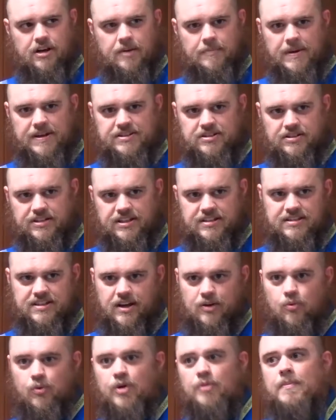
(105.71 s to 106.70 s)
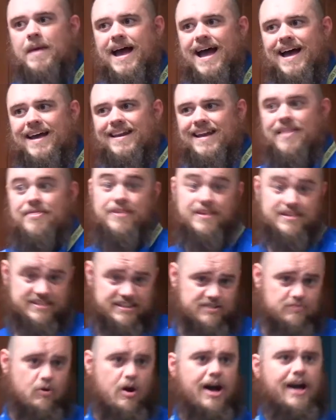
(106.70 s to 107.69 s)
Basically, it's like, we're mad and this
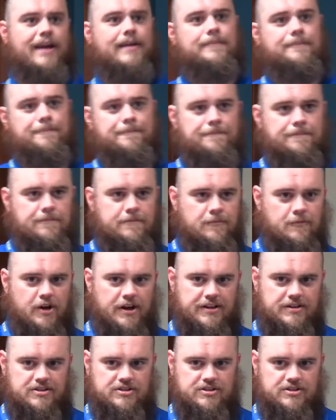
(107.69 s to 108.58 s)
is why, right?